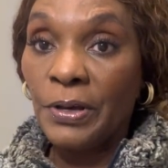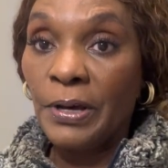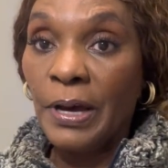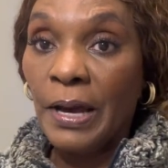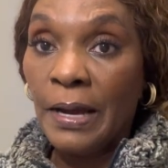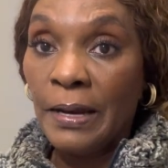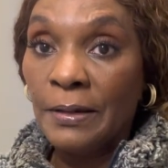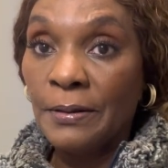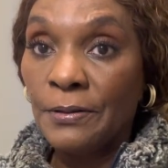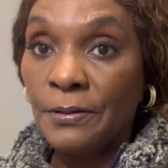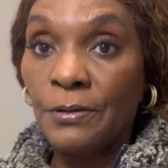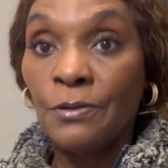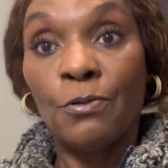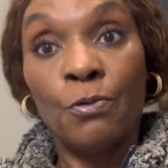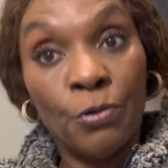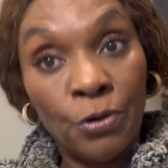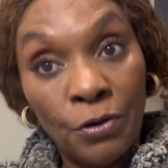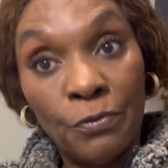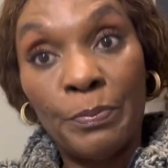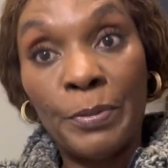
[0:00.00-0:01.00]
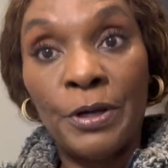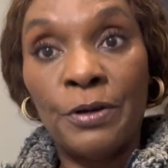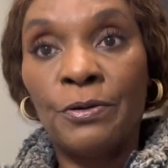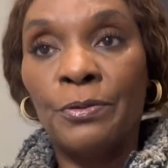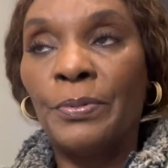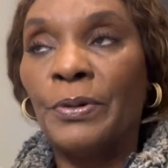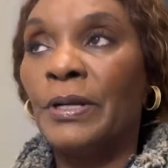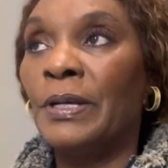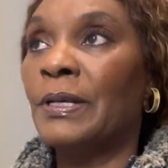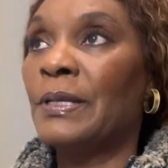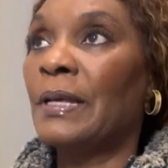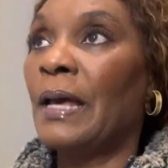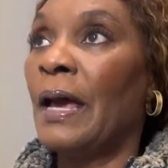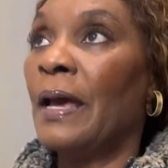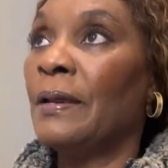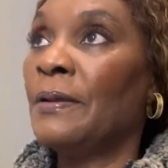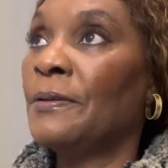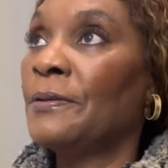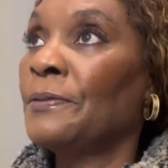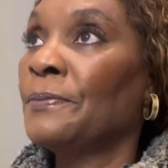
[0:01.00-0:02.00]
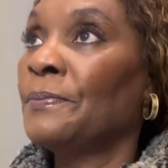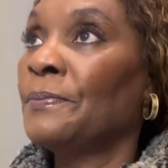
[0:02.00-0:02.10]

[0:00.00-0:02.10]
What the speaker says: and one of my younger brothers, and